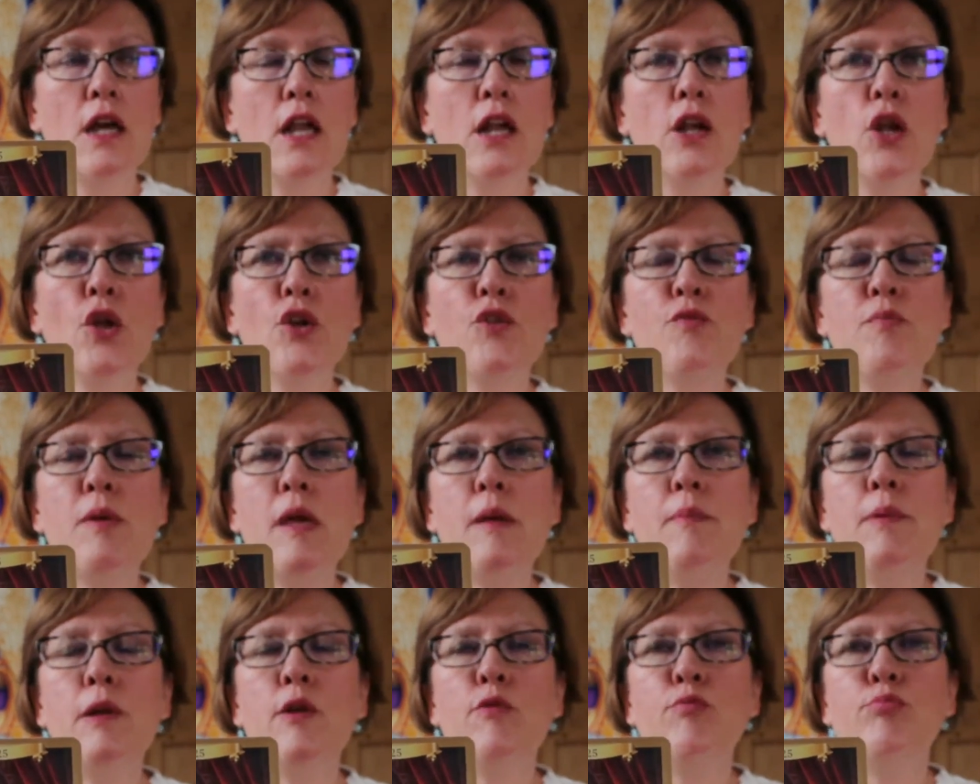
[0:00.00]
A lot of
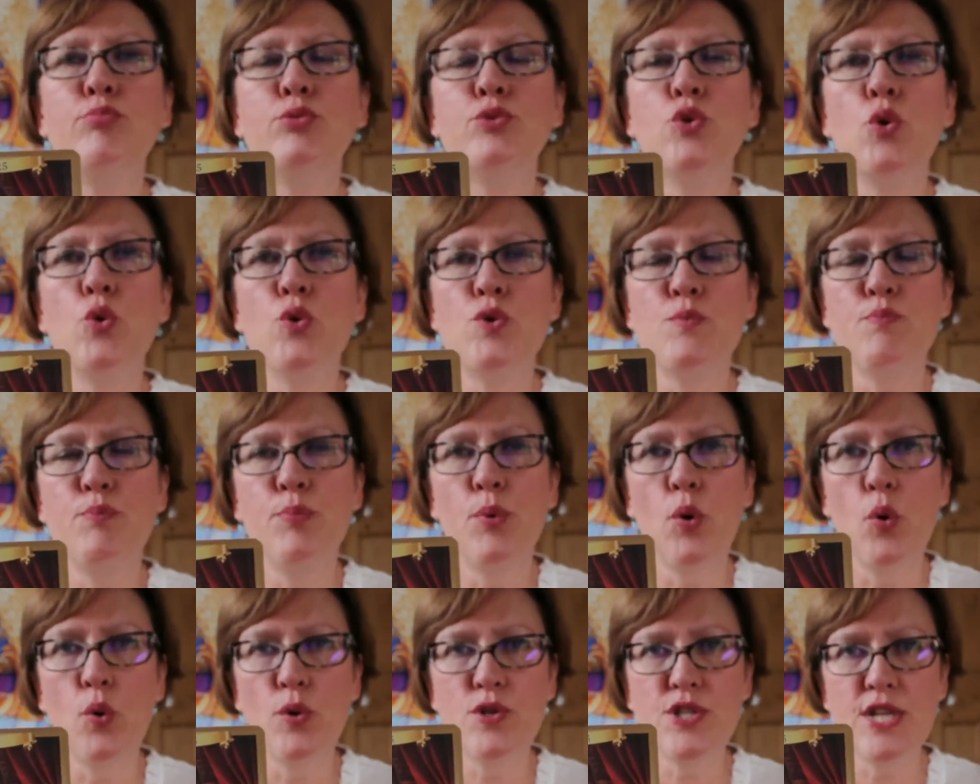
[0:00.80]
people have
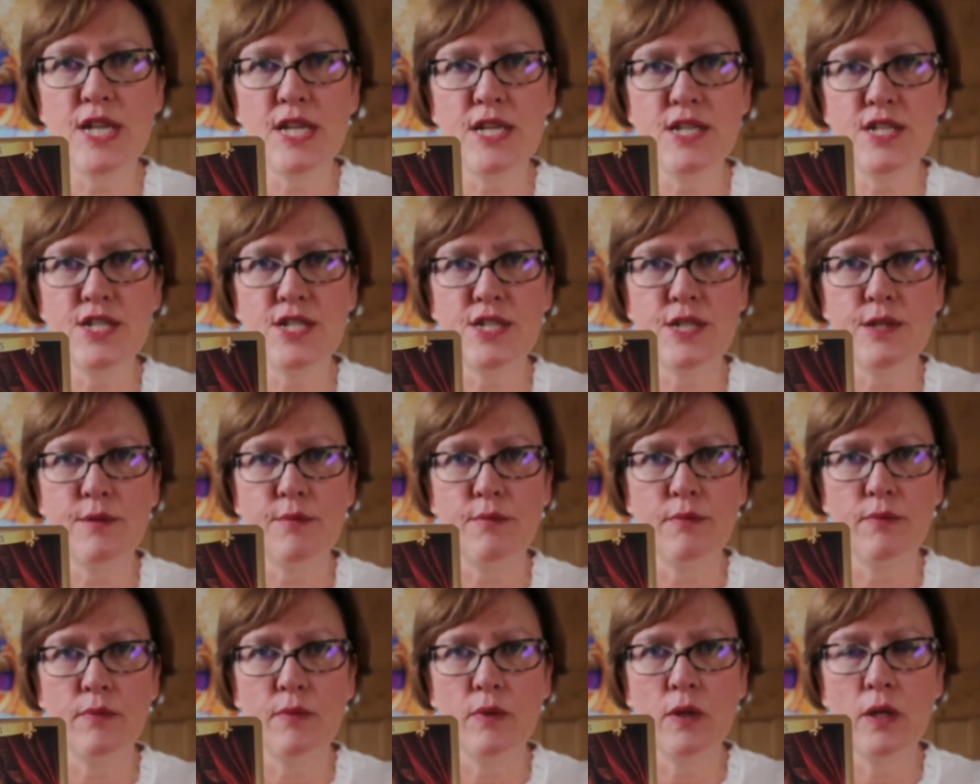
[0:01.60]
bought into
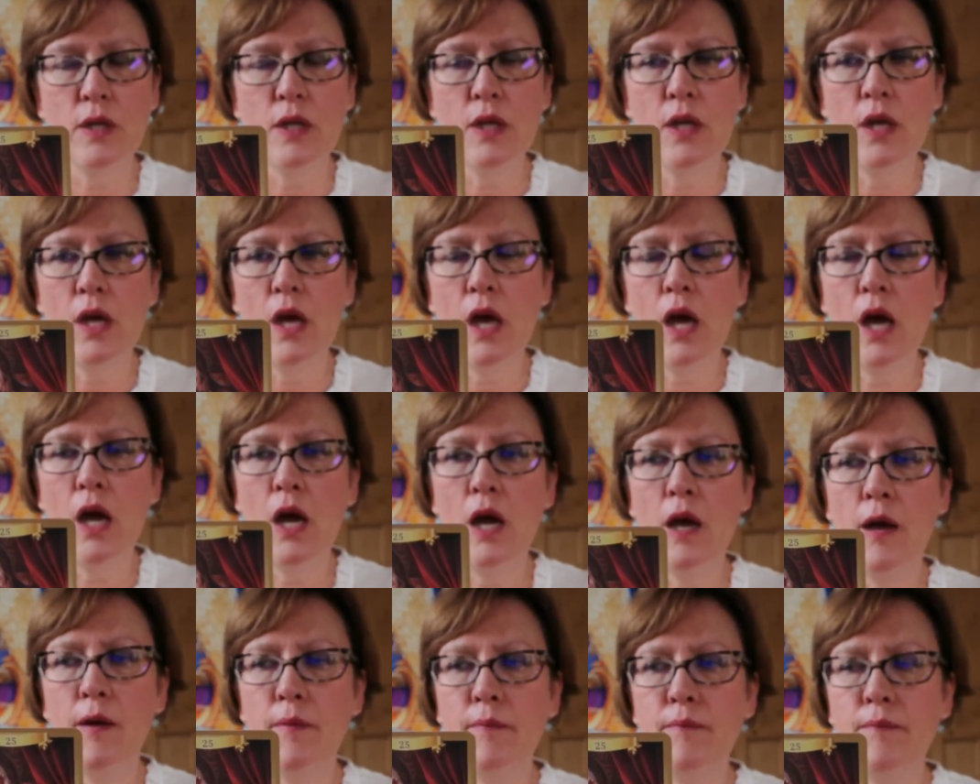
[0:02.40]
them.
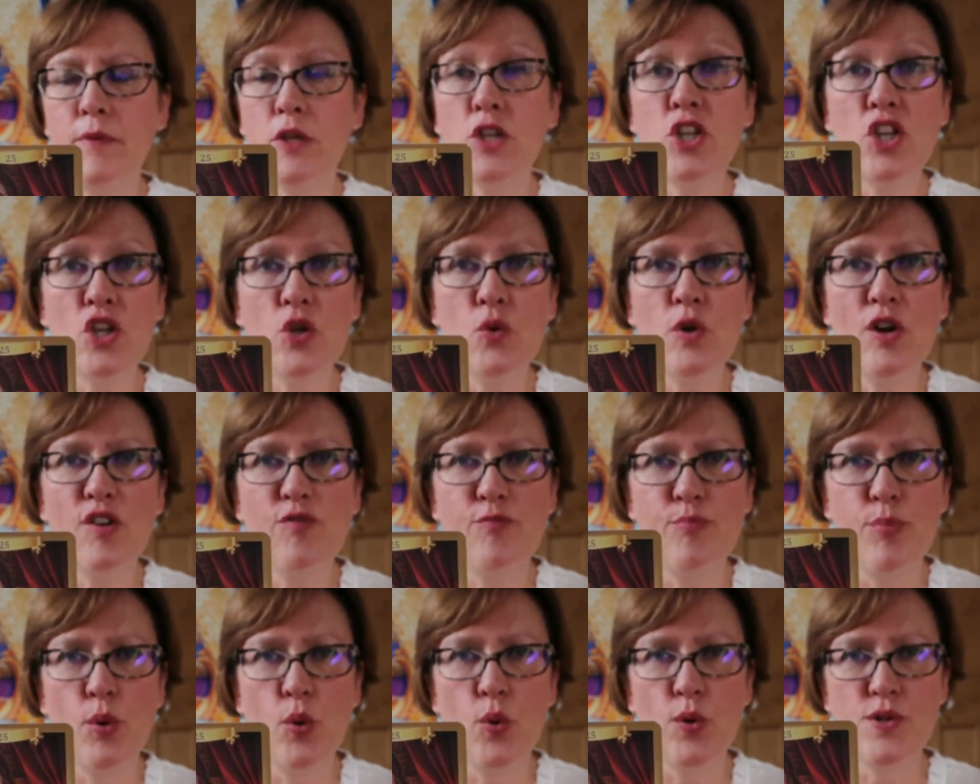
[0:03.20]
You
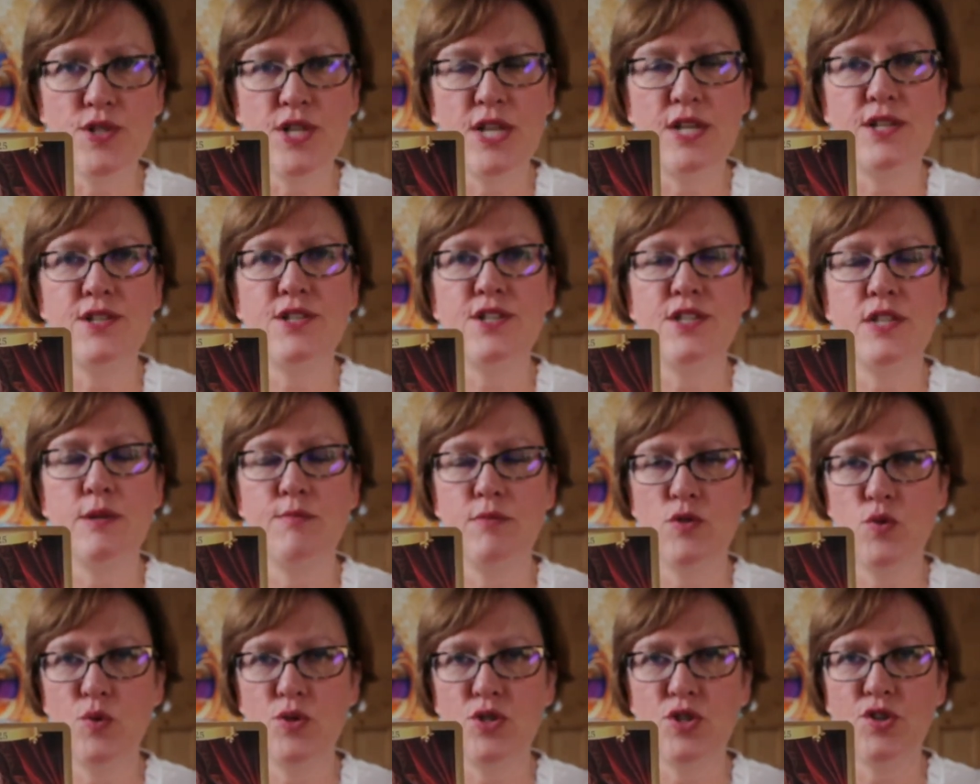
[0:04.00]
have bought into
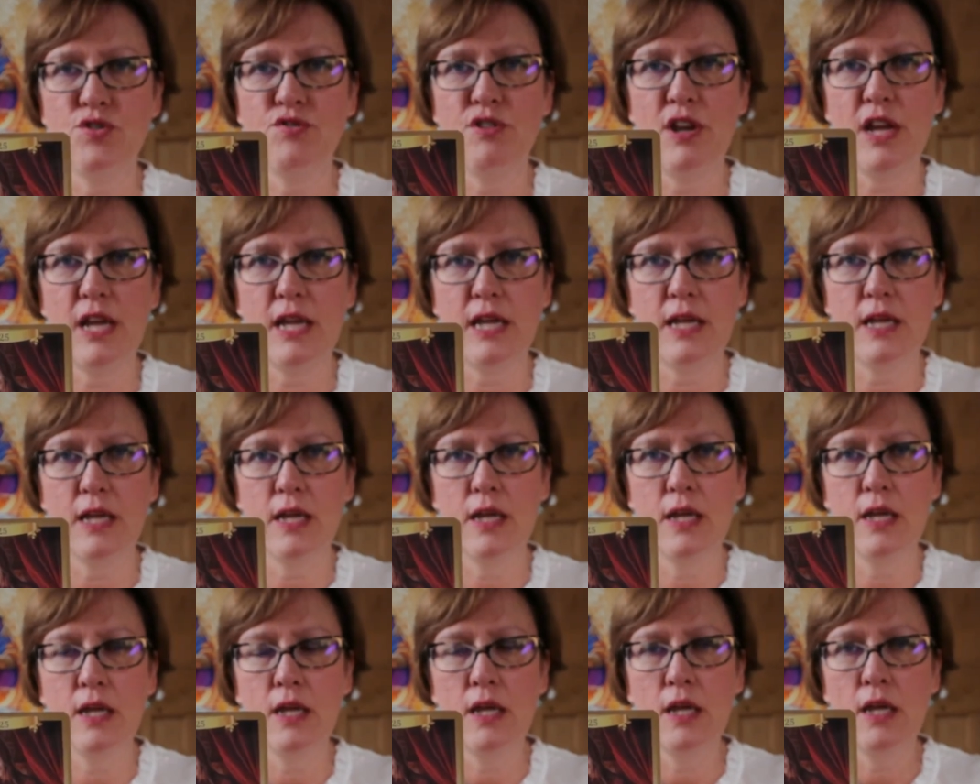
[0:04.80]
them to a degree.
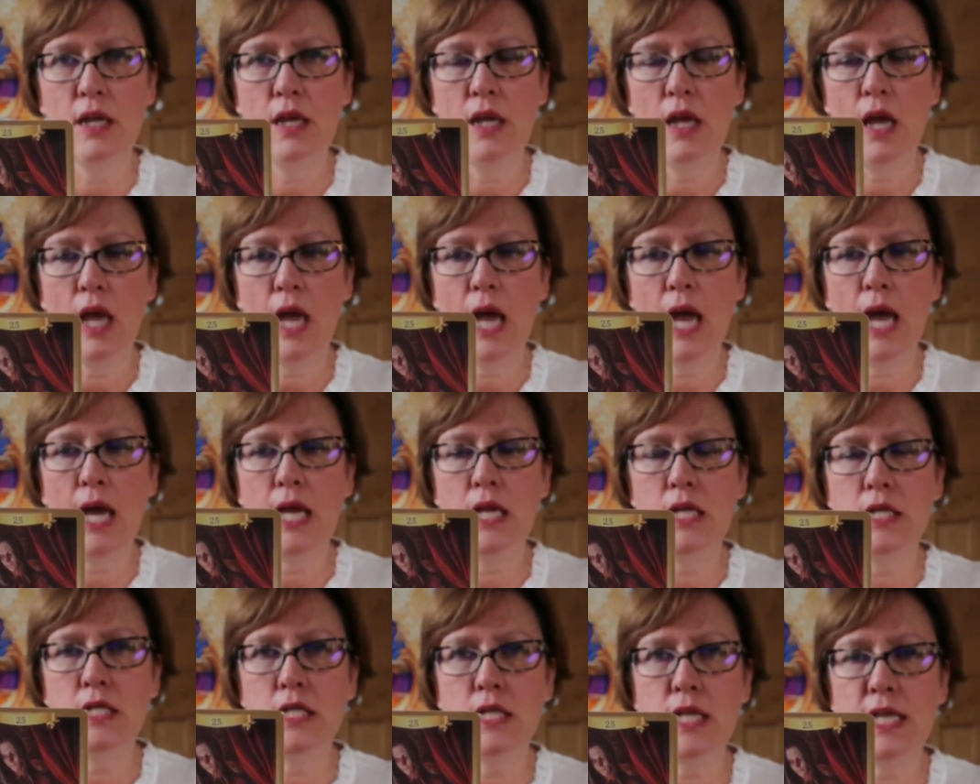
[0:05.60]

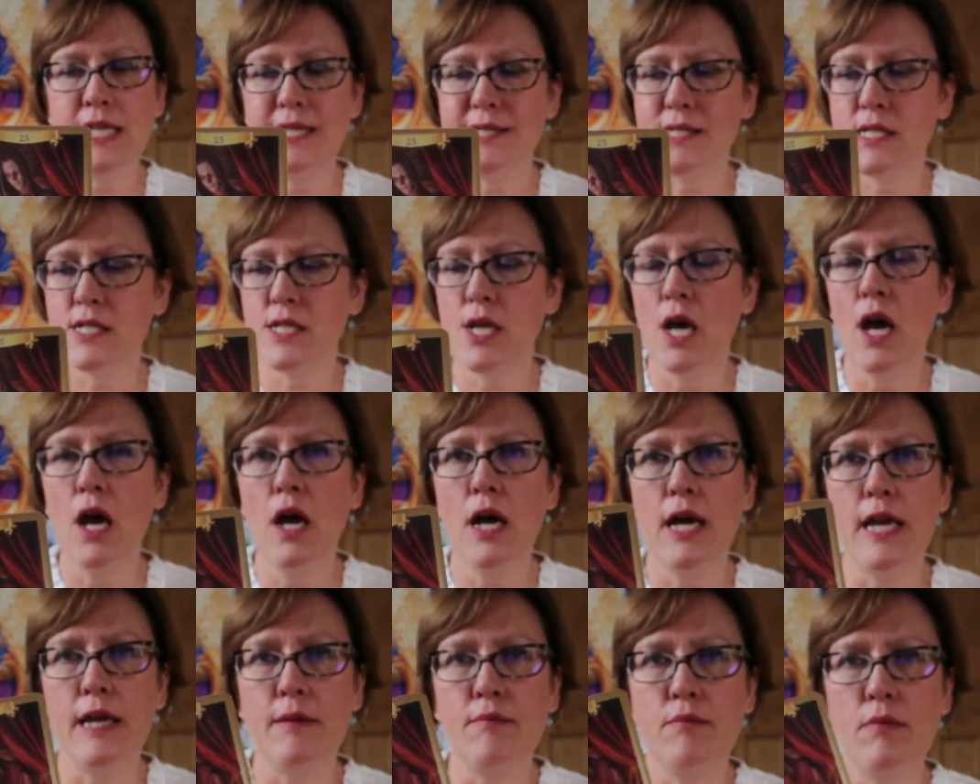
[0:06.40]
And it's
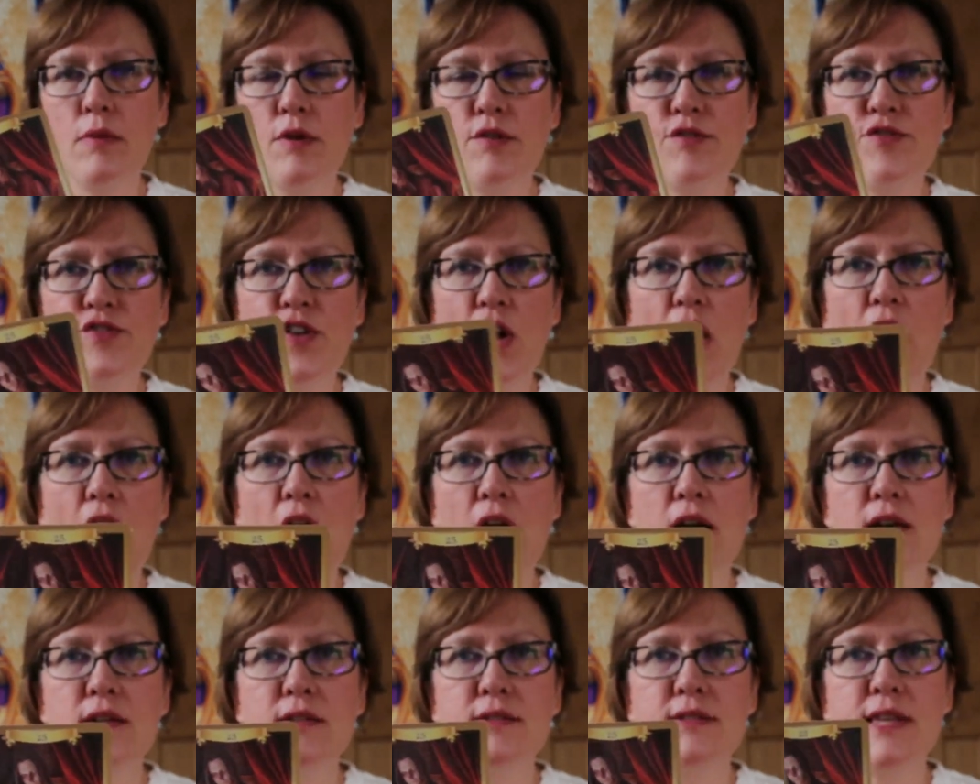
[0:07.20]
time for
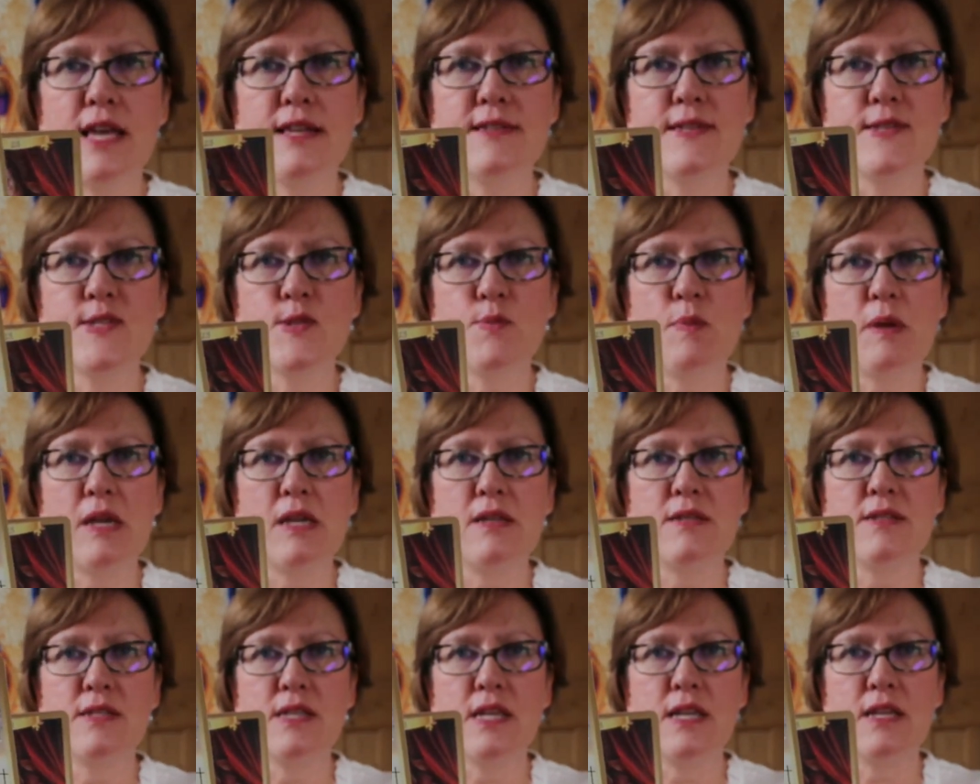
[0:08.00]
us as a
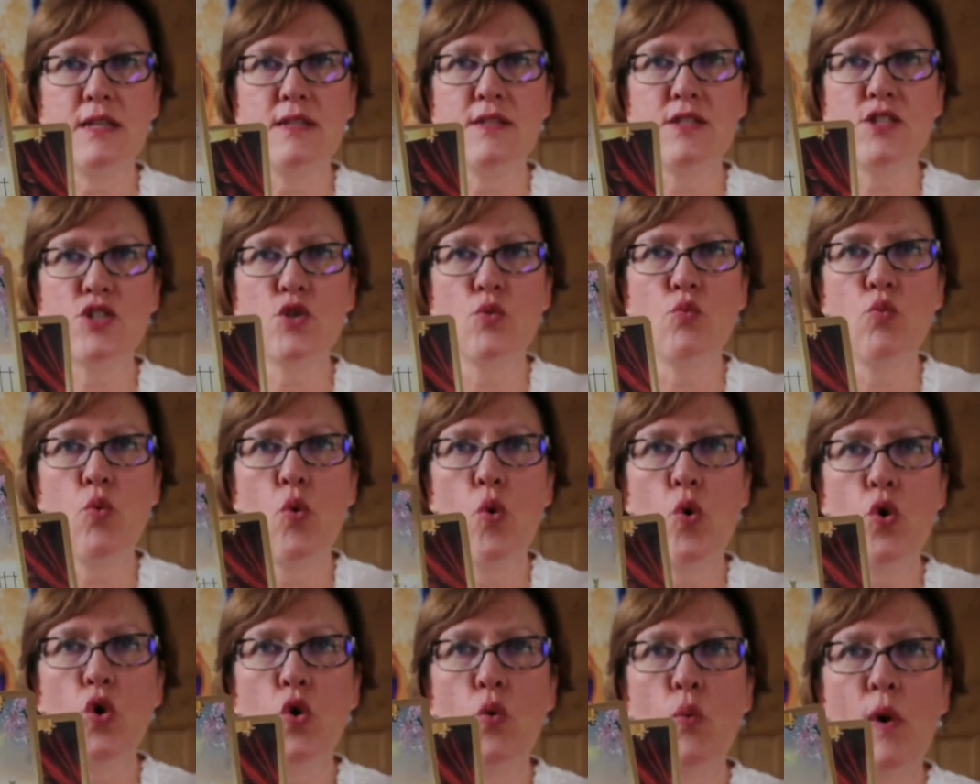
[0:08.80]
species to
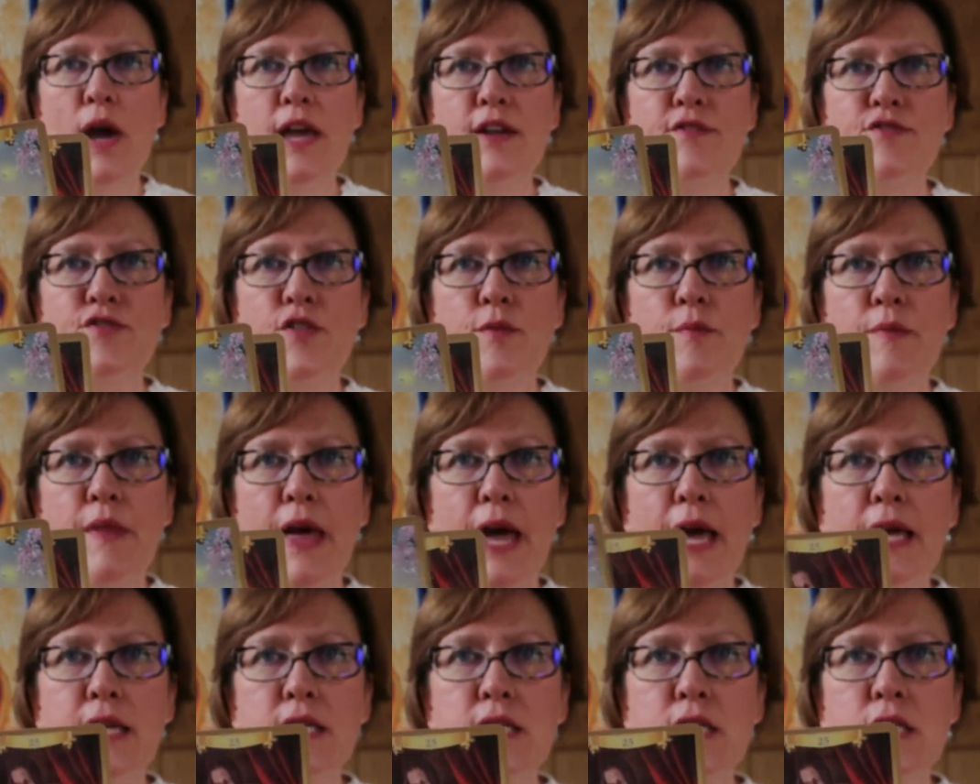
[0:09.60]
walk away from
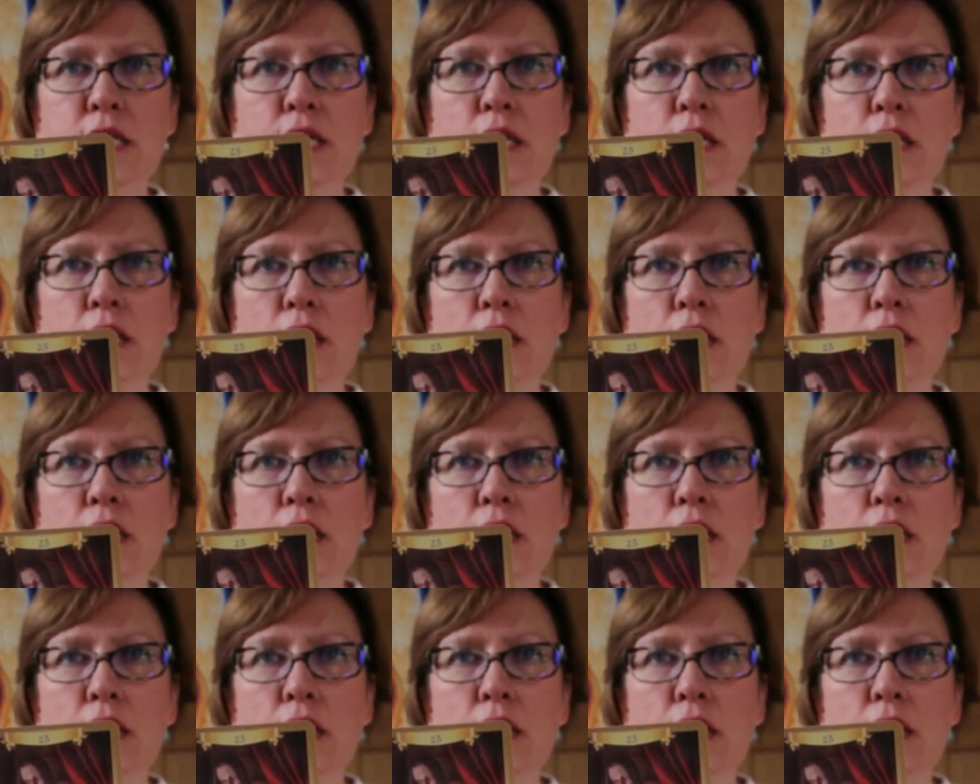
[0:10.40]
that.